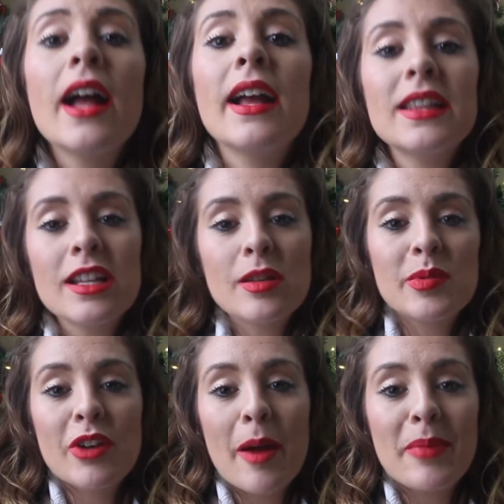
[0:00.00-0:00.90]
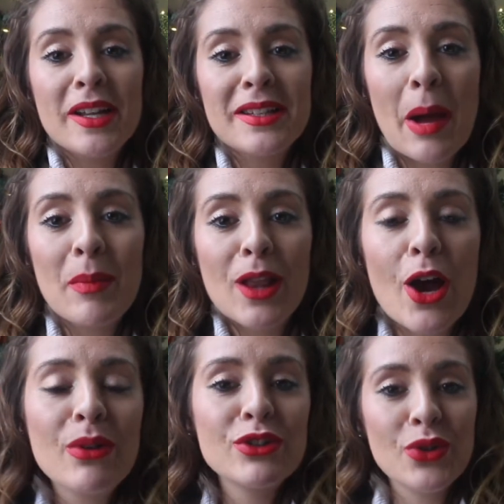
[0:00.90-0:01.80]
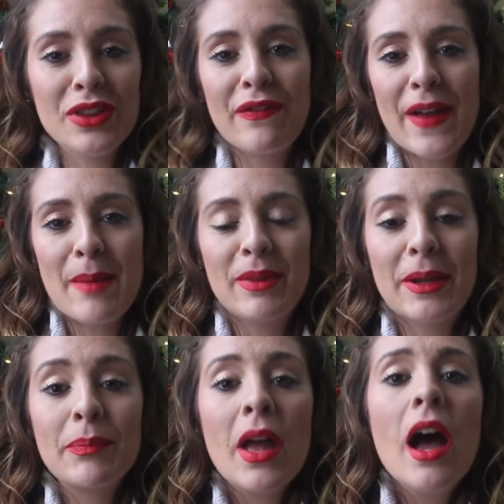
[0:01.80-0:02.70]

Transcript: hit that subscribe button down below and join the family.